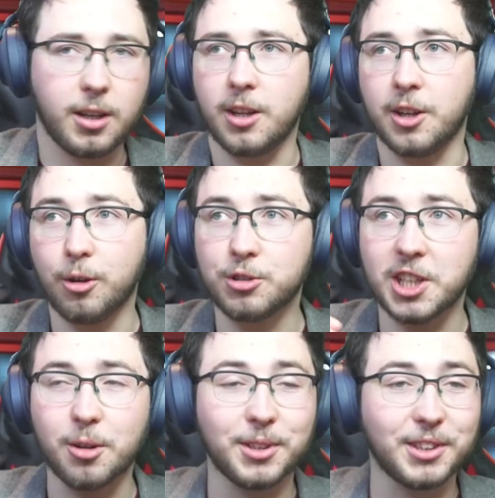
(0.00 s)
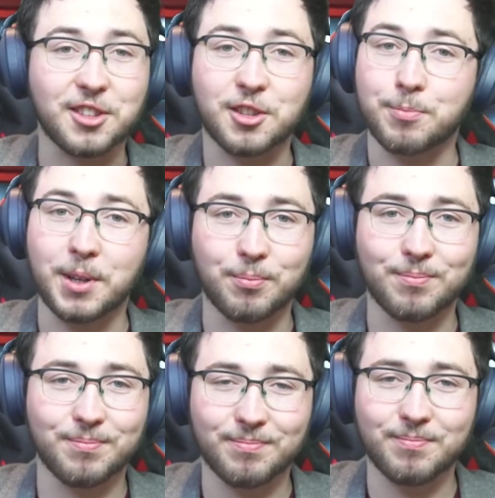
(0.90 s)
you know, gentlemen, this has been
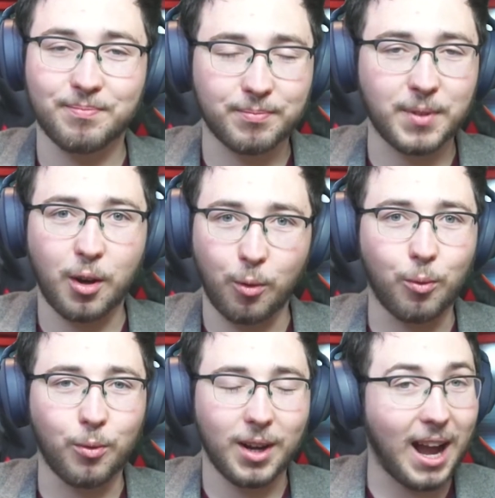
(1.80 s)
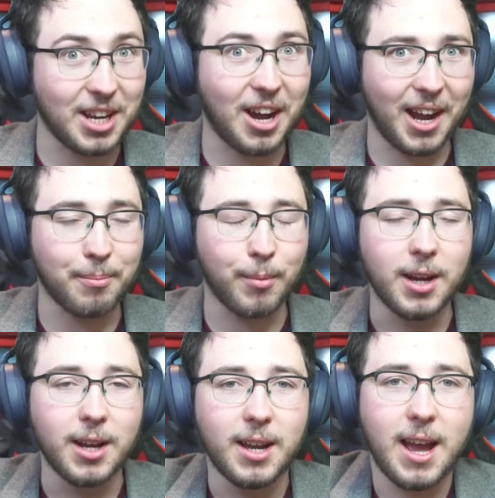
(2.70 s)
a time.
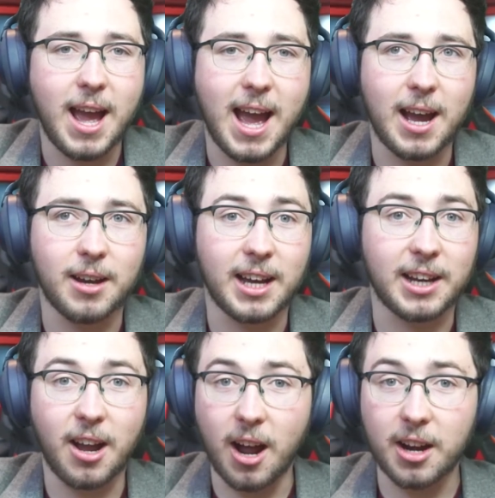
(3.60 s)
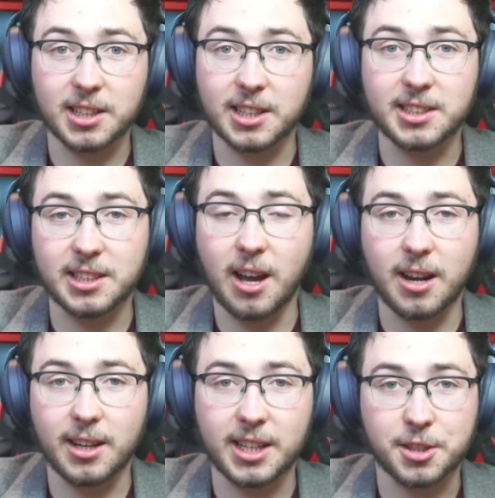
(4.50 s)
Uh, and I honestly did
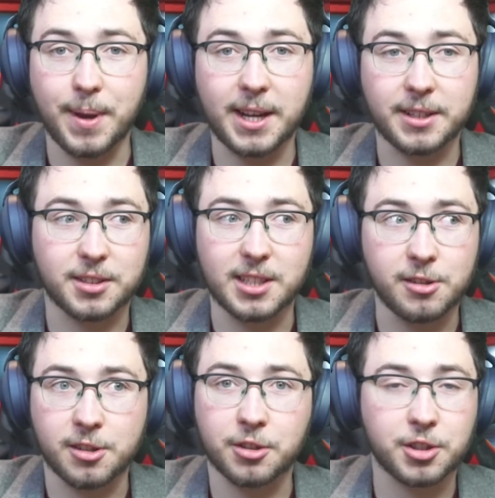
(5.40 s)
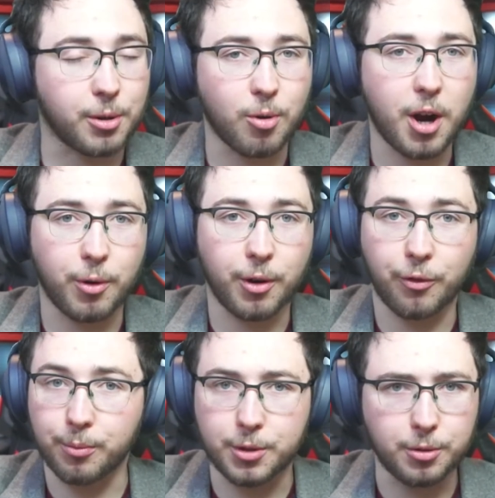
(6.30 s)
not expect to see such camaraderie
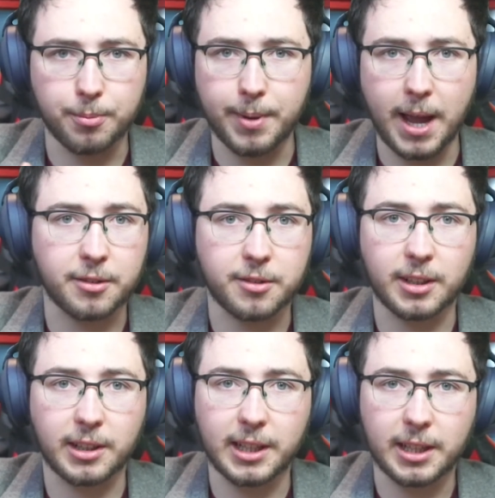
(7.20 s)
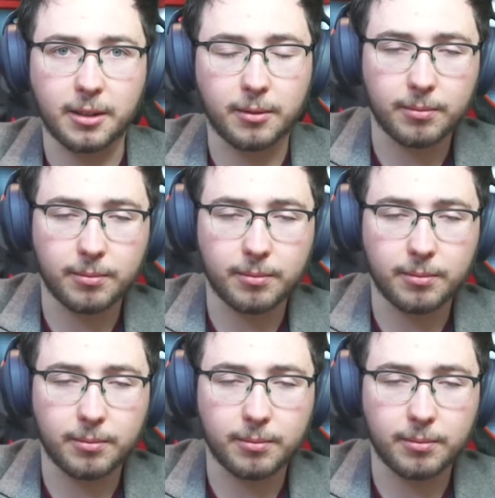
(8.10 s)
from two combatants in the league.